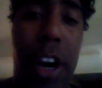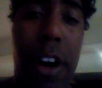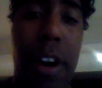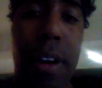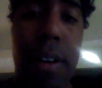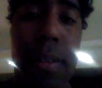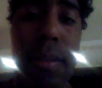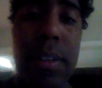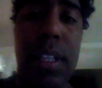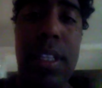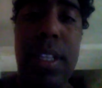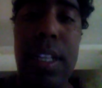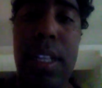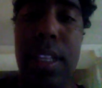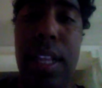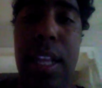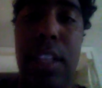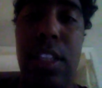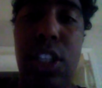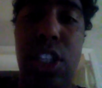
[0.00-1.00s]
year
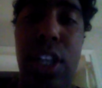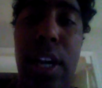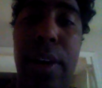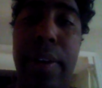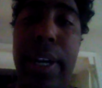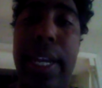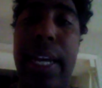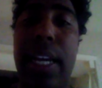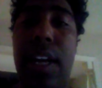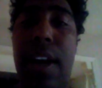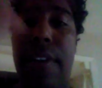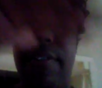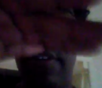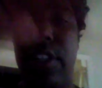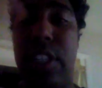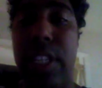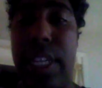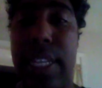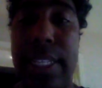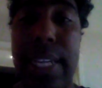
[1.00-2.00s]
that generally
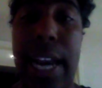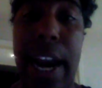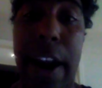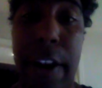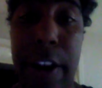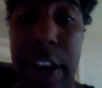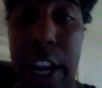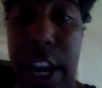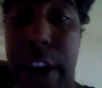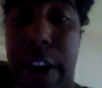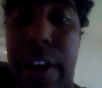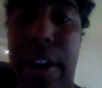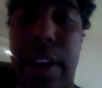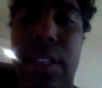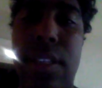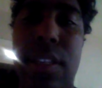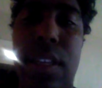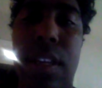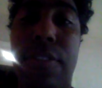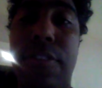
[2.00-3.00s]
covers the entire year
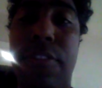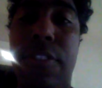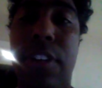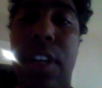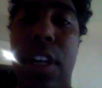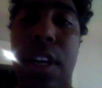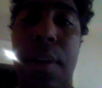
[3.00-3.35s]
instead of